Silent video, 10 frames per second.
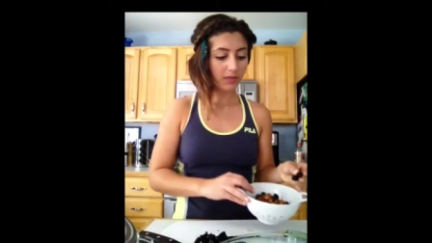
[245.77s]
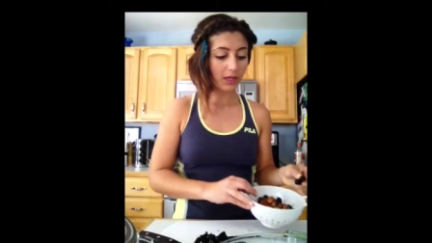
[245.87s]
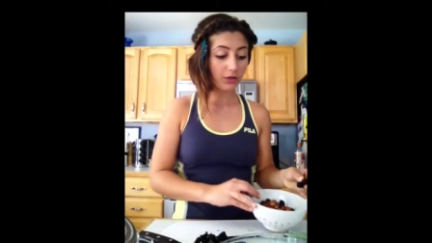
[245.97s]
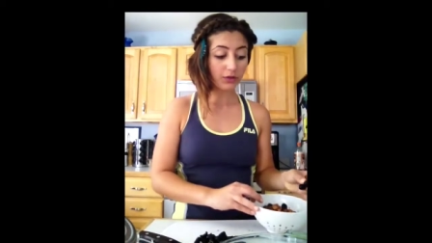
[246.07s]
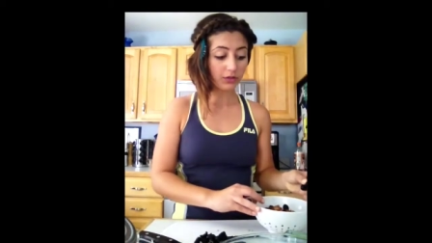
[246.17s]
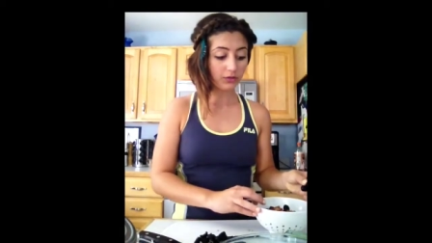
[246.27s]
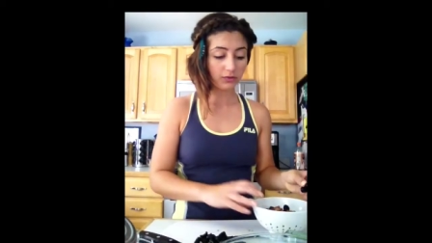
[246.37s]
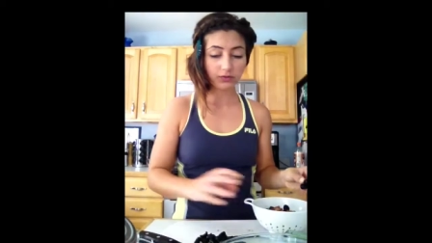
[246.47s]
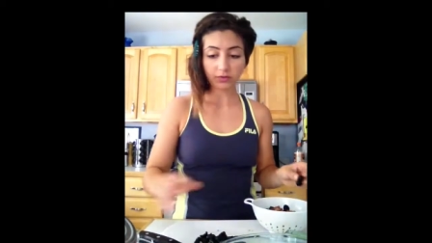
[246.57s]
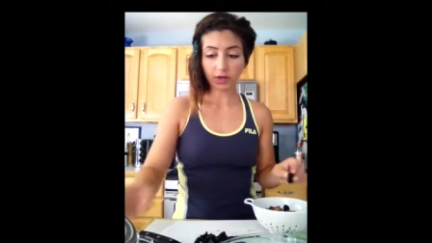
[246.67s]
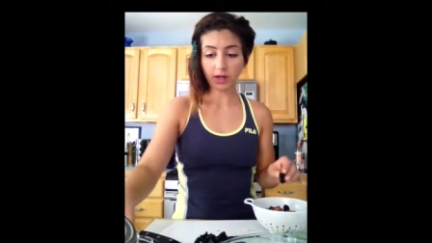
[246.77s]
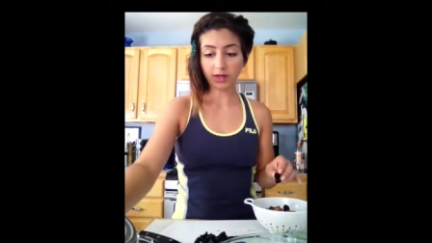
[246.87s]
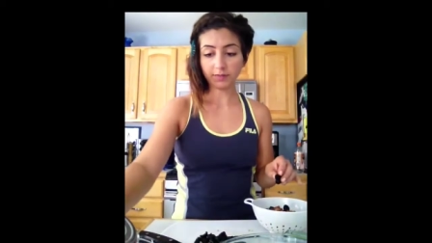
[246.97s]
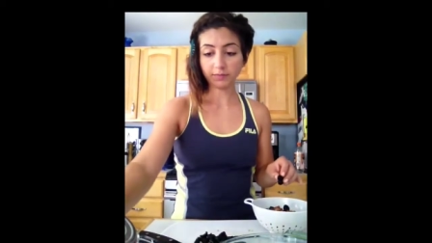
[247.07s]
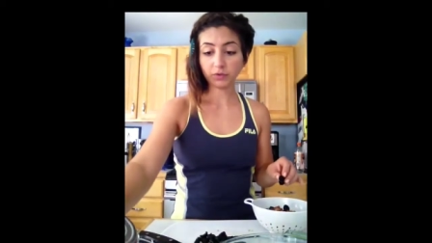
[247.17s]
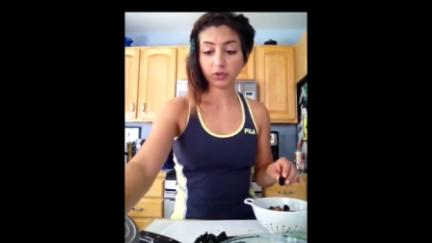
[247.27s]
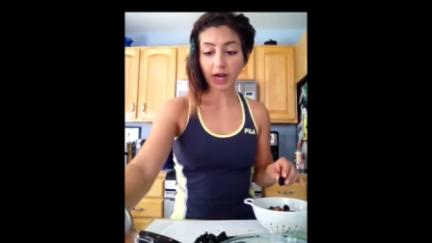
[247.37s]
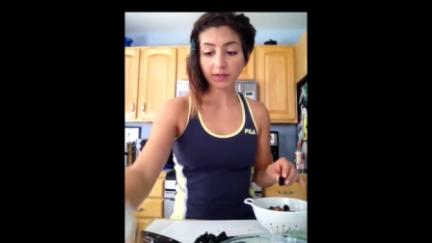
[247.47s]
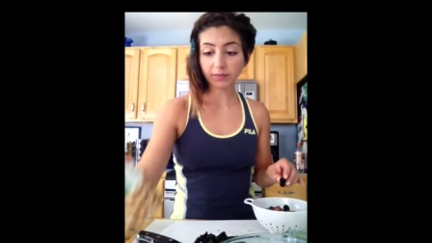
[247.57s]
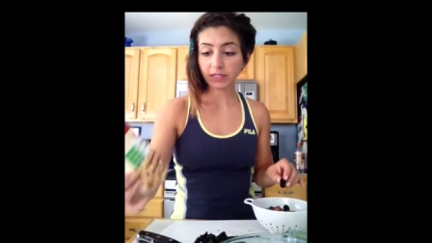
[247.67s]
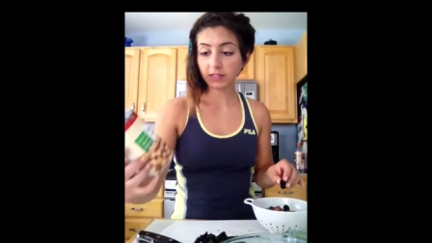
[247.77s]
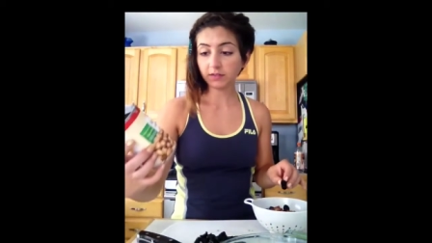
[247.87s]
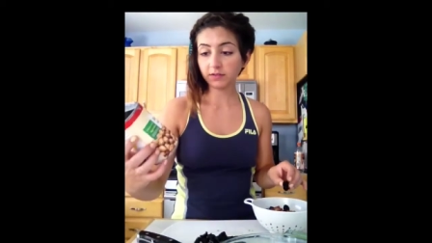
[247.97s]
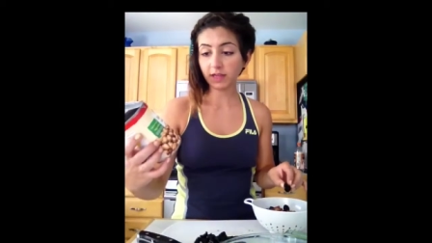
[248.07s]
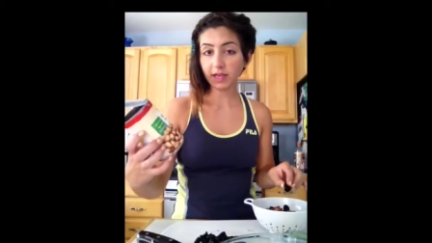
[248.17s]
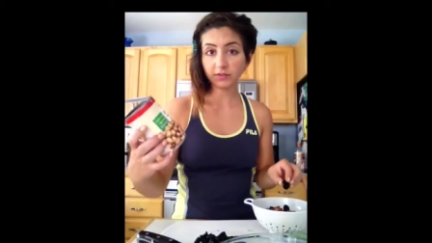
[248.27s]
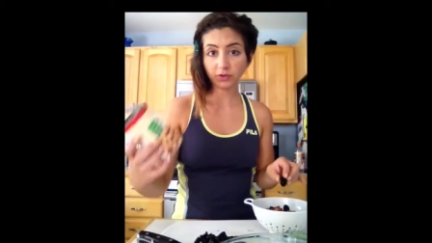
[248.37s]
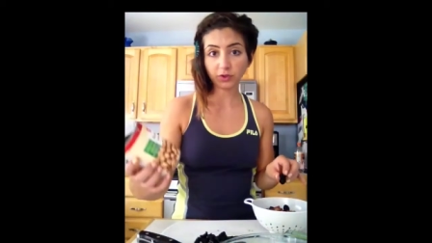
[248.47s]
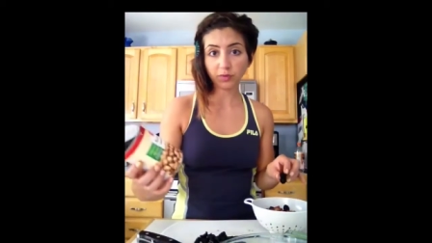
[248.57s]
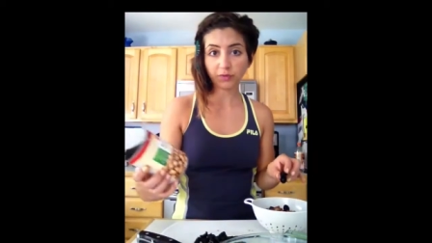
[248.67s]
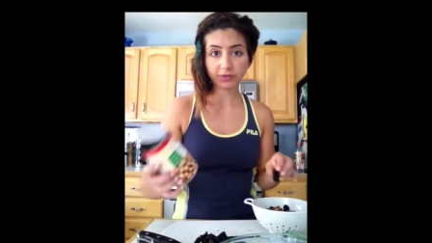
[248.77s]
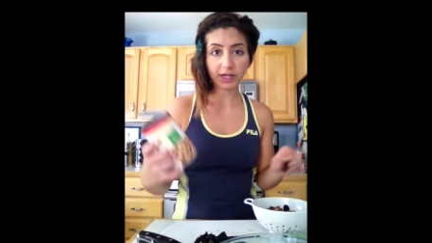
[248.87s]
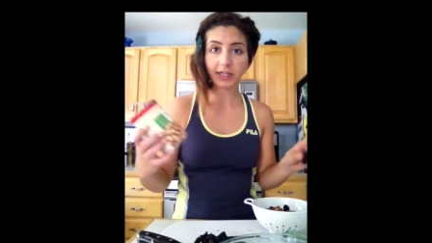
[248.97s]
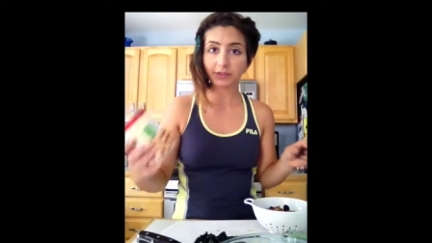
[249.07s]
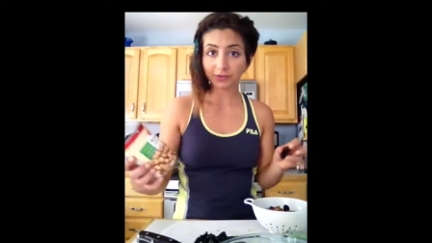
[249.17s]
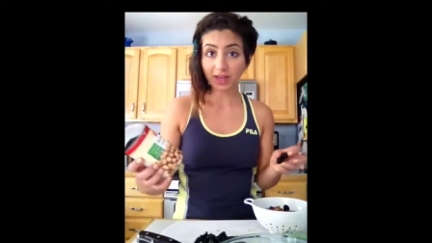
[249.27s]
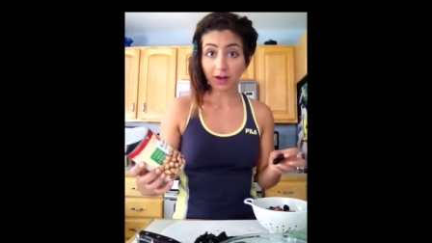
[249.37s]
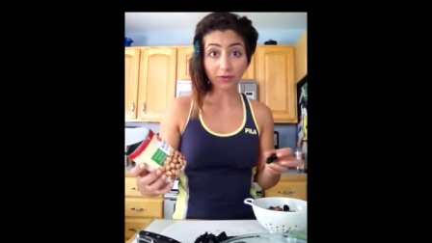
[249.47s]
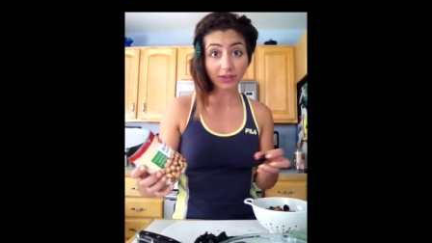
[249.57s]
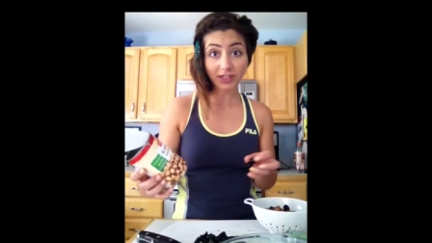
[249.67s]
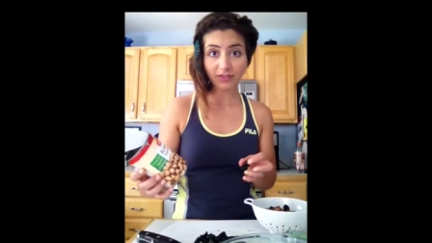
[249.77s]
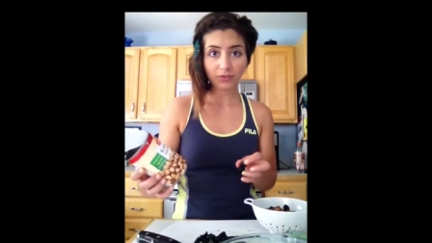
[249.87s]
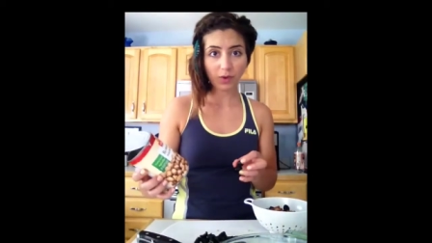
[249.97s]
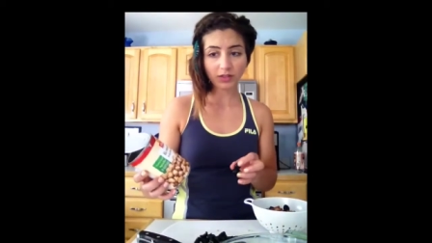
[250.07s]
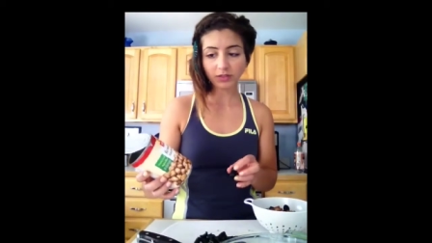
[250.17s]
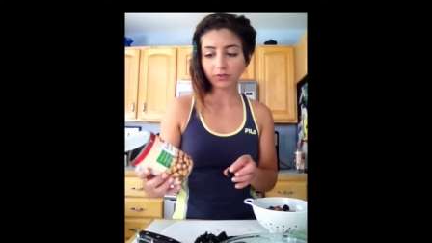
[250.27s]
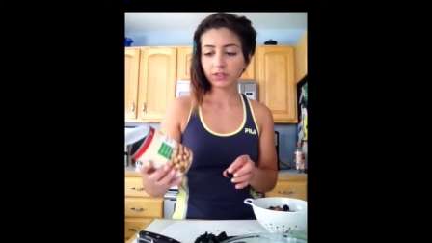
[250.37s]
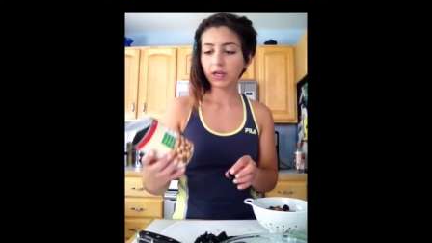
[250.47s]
You can use dried beans and soak them overnight and do that whole thing if you want to.